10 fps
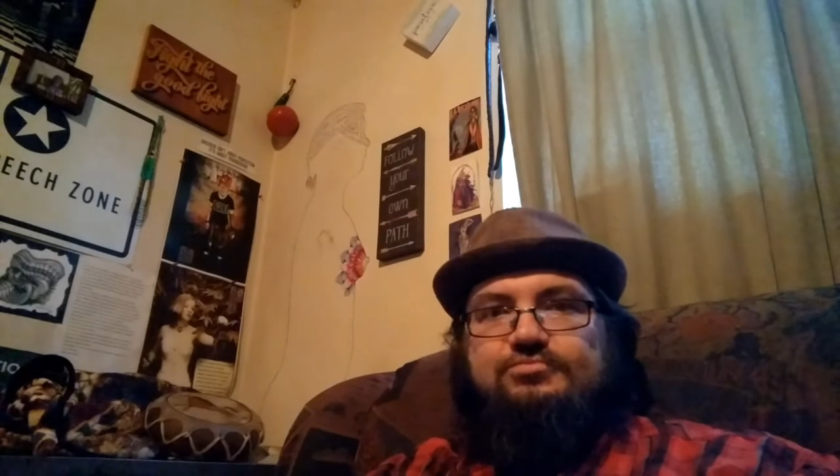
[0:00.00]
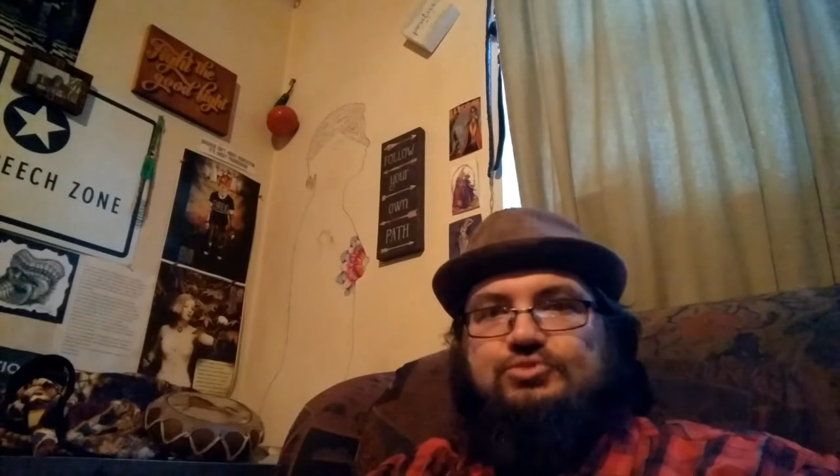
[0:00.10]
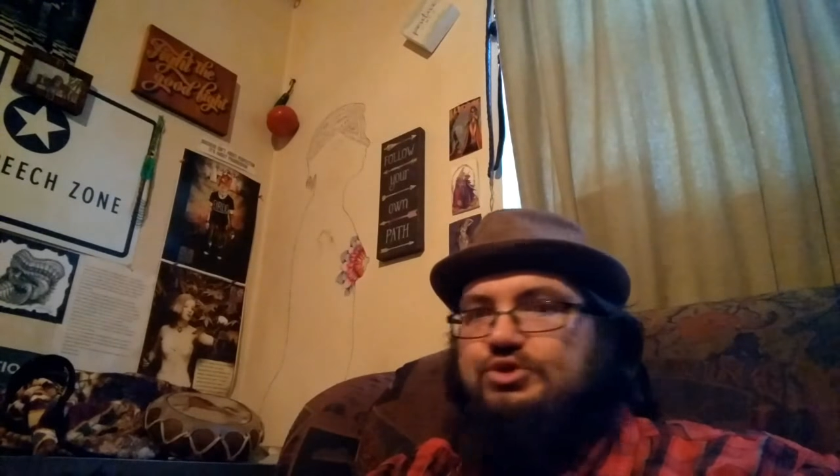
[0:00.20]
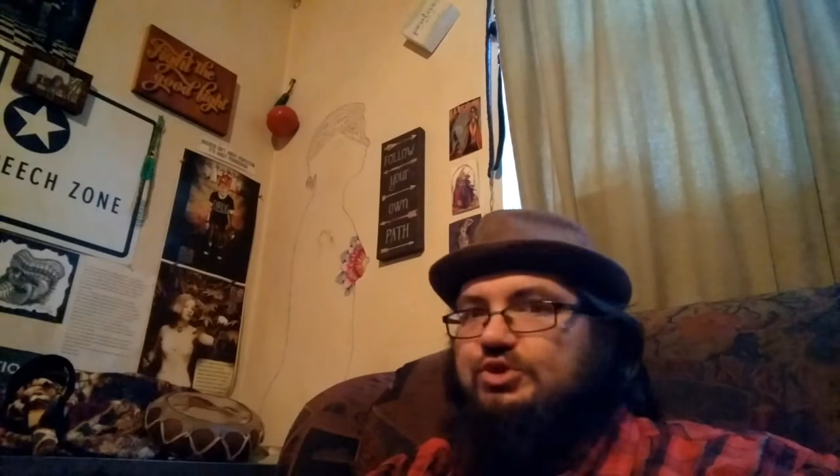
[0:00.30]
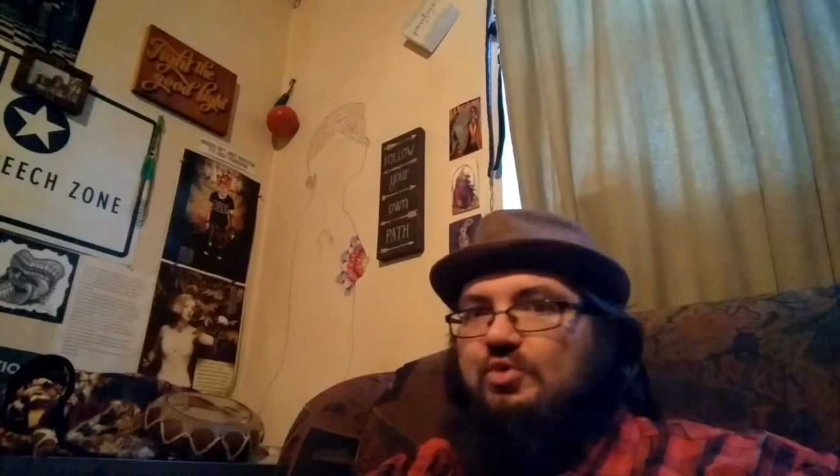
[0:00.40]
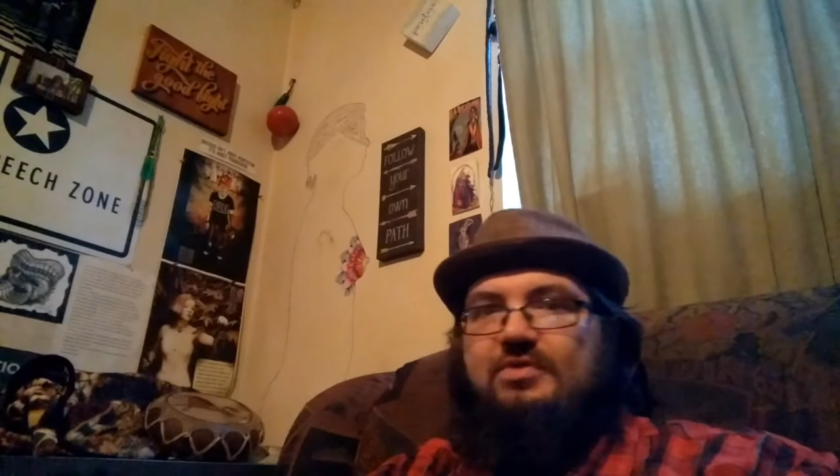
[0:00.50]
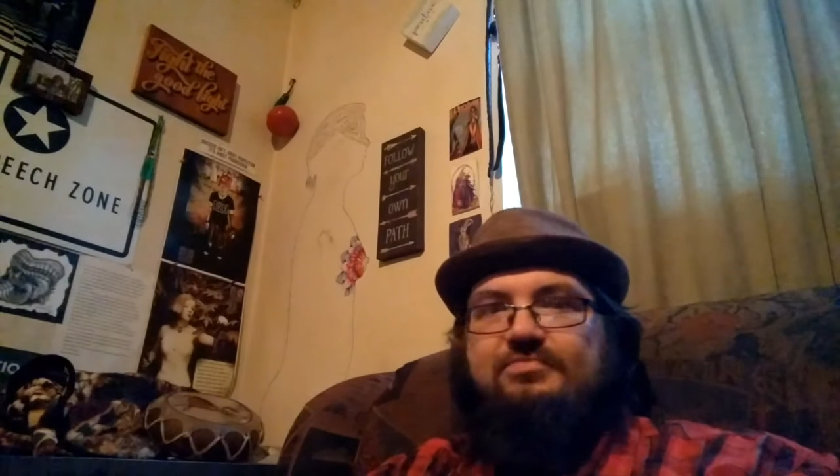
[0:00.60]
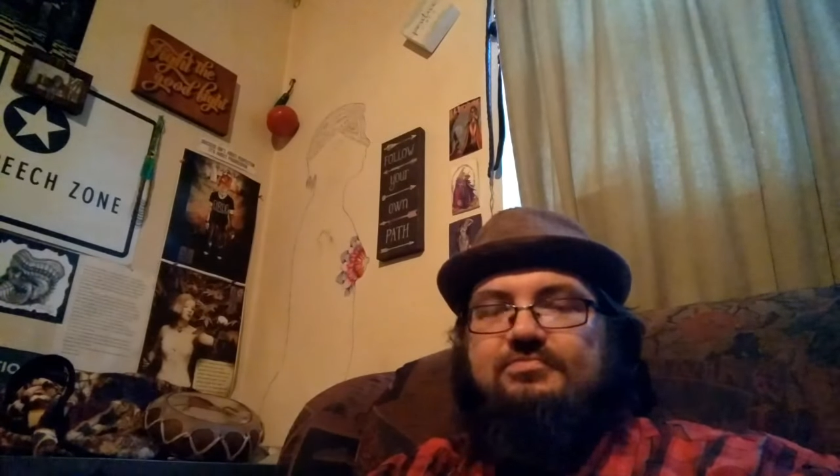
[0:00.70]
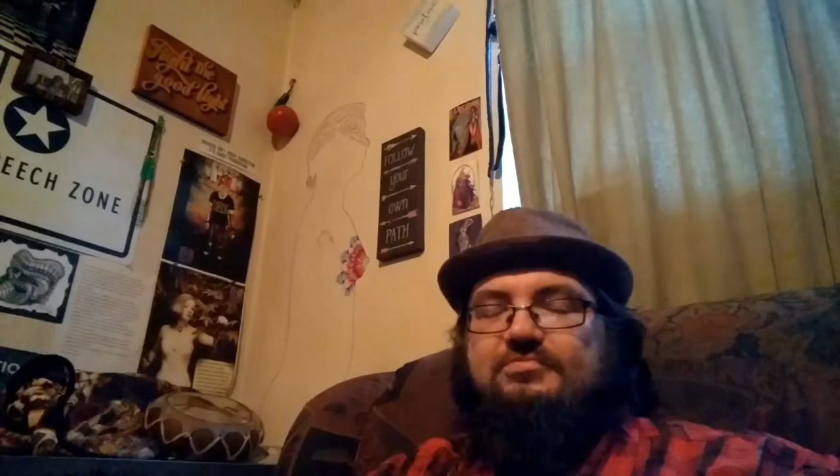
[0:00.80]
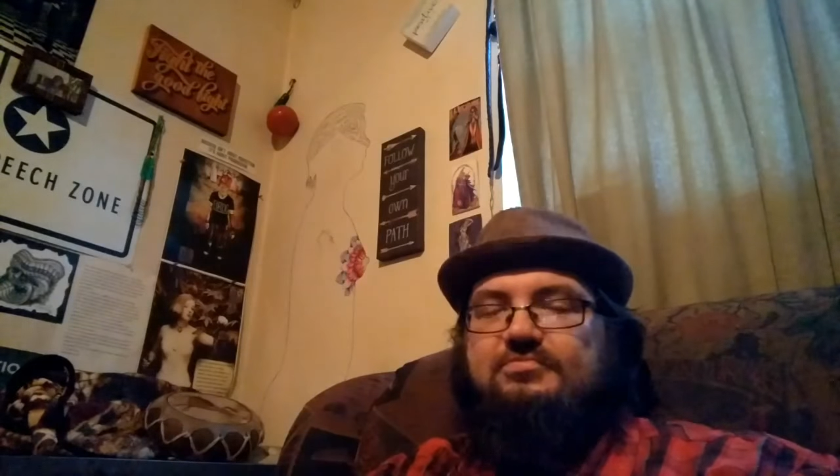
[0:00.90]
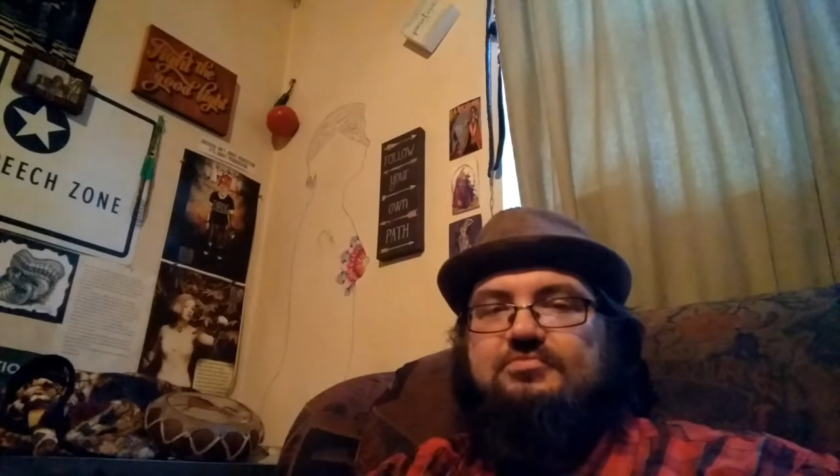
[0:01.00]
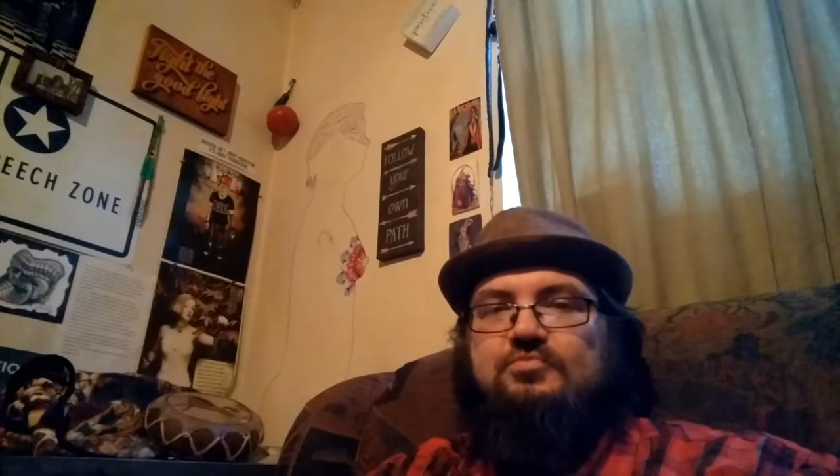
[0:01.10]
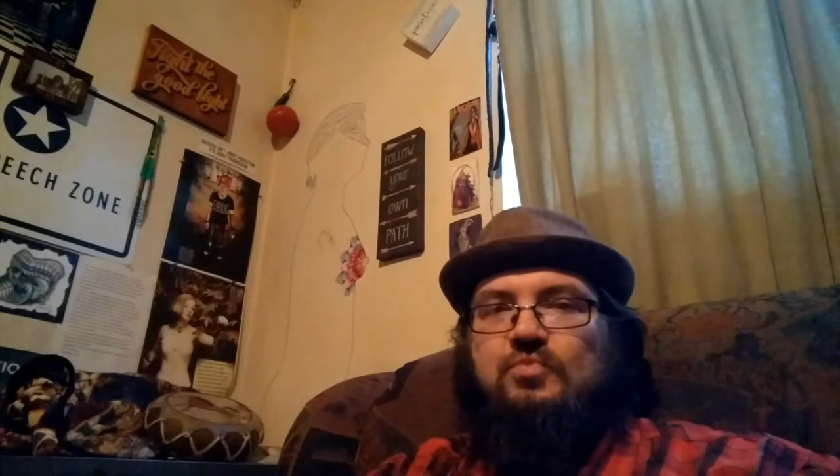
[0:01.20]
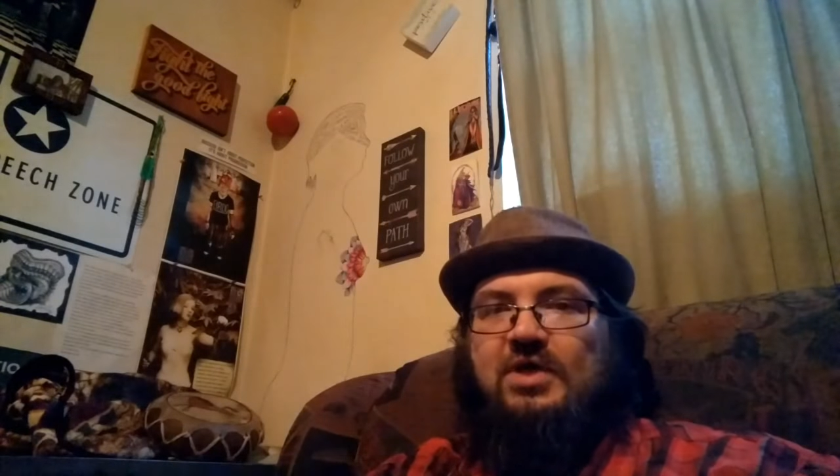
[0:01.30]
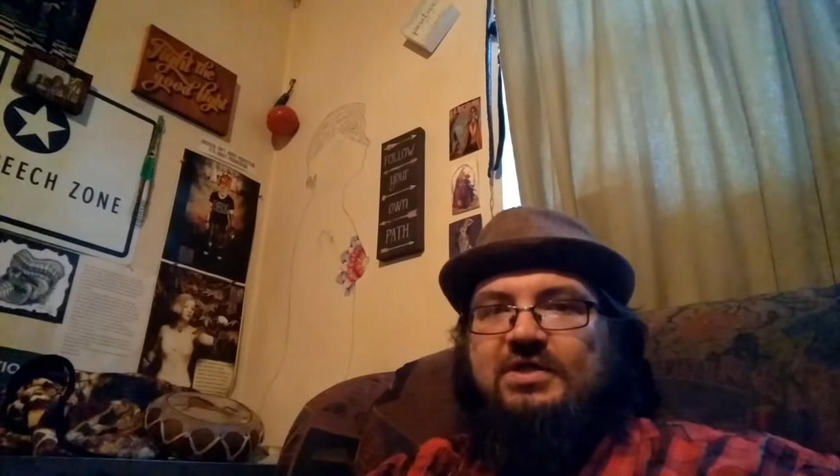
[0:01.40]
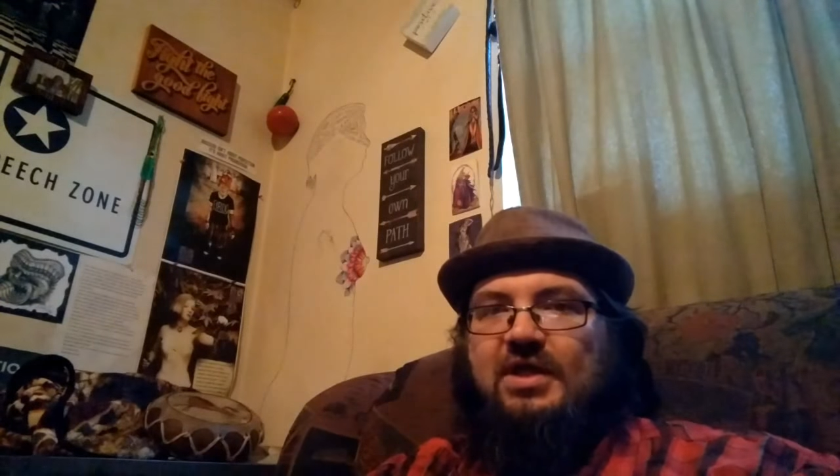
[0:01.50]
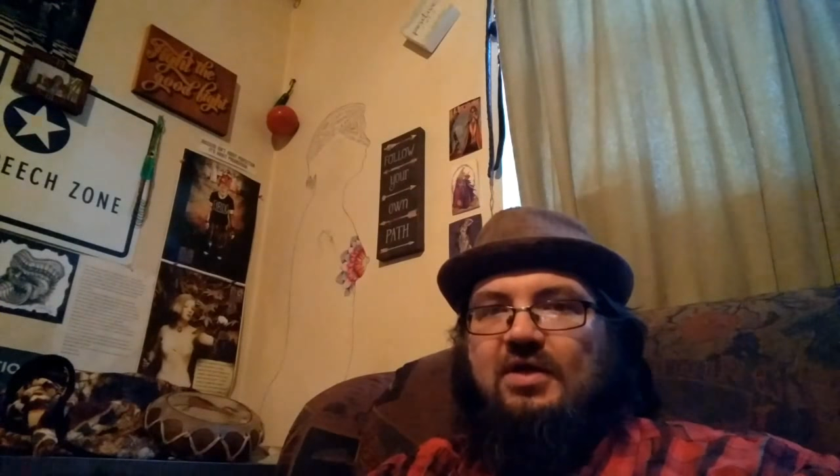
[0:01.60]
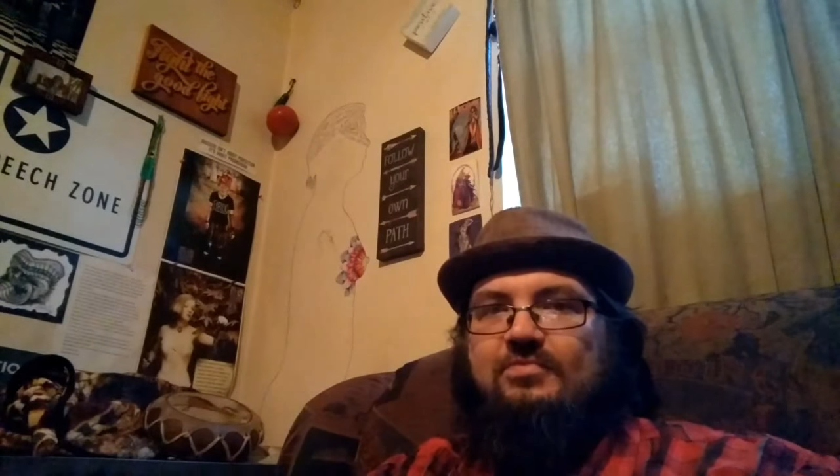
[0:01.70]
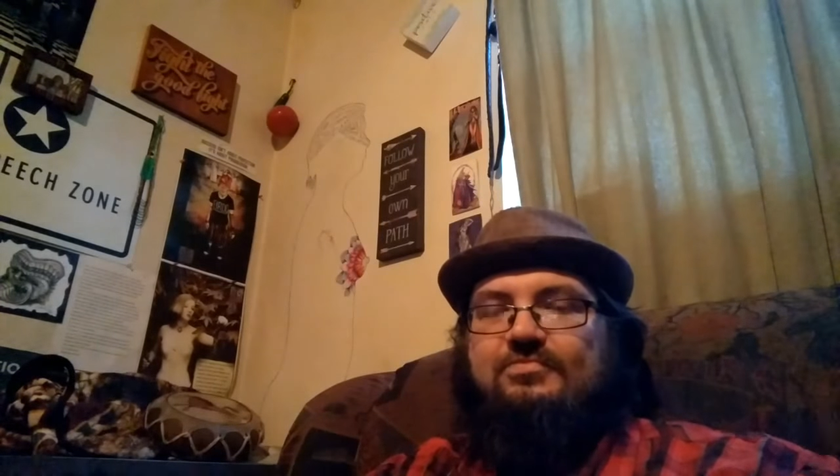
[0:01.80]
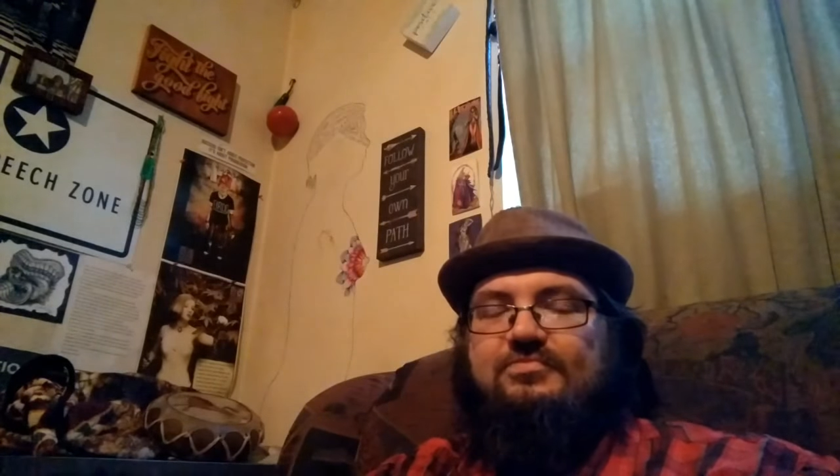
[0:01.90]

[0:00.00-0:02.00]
Just do it. Right now.